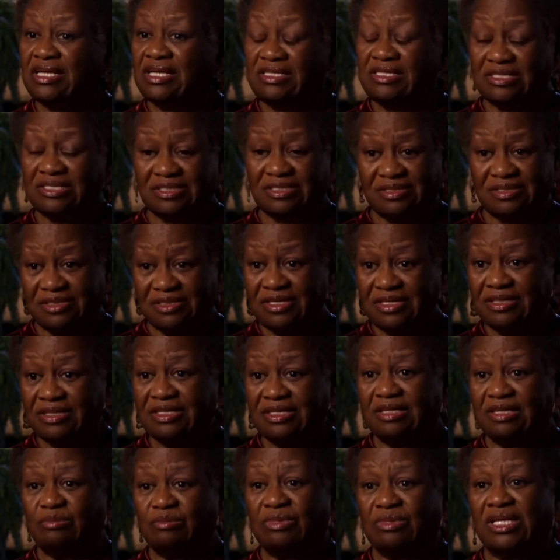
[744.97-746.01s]
They just
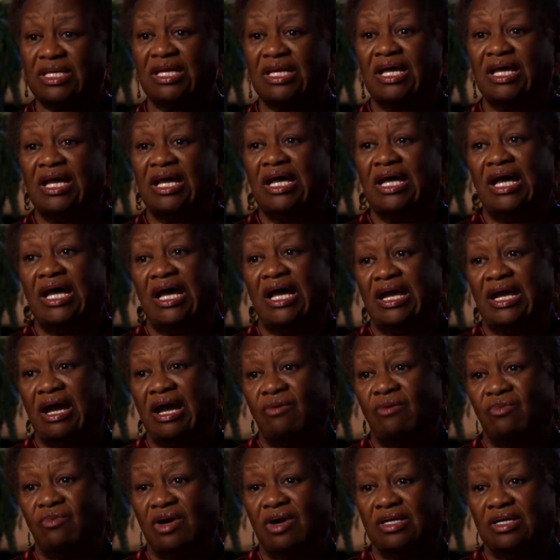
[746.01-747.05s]
looked at me, and
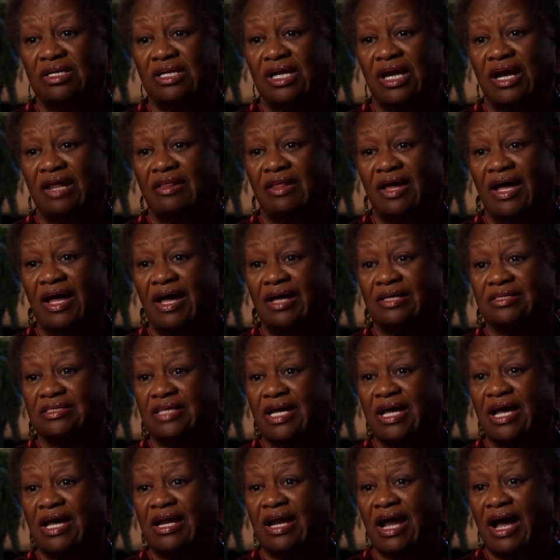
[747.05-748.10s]
I walked out of the house,
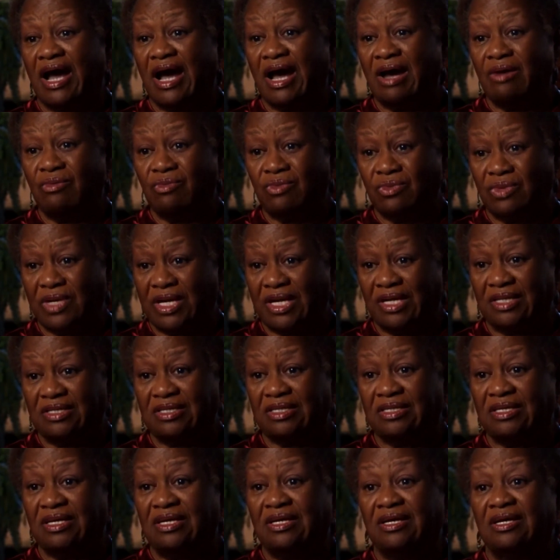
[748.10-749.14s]
and I
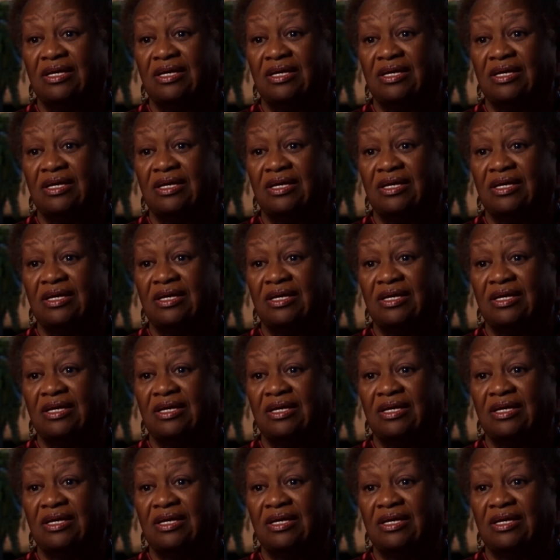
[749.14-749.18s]
went